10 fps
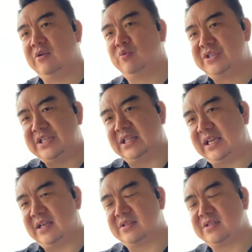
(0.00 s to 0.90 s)

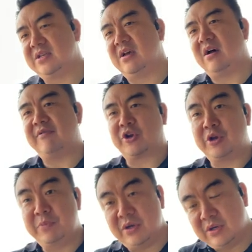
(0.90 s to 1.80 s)
resilience of our
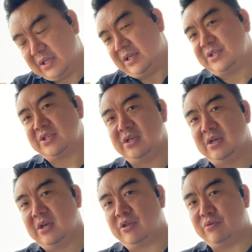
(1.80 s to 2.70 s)
communities
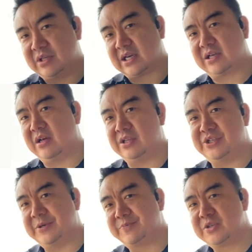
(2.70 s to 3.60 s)
through technology.